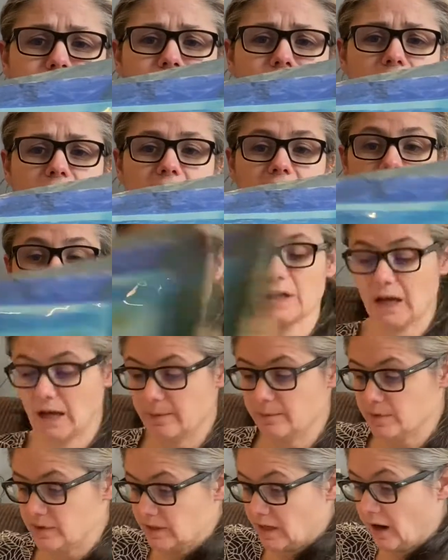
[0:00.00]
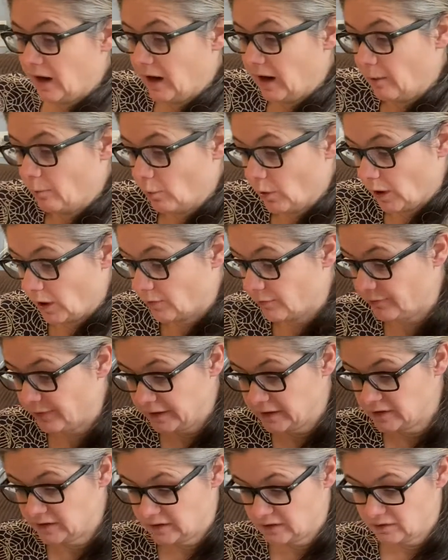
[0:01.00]
sometimes the artwork
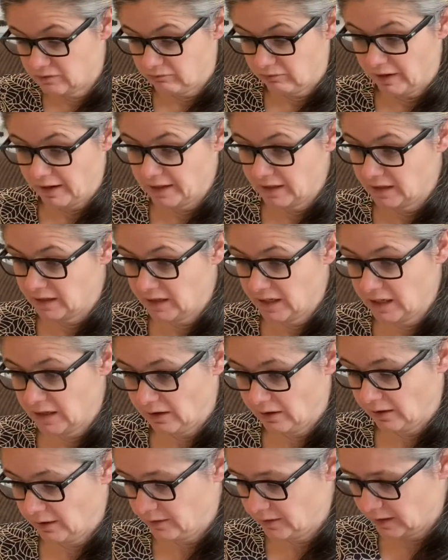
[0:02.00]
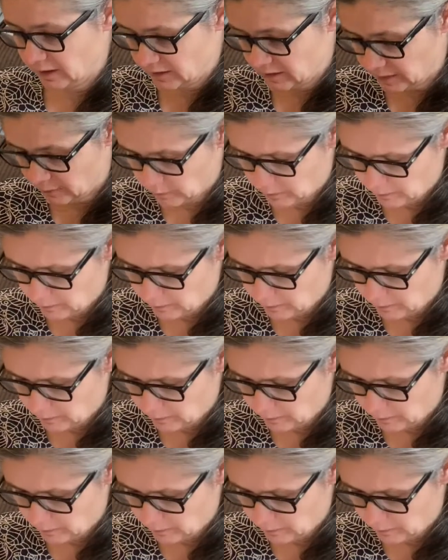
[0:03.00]
fits right in here. I think someone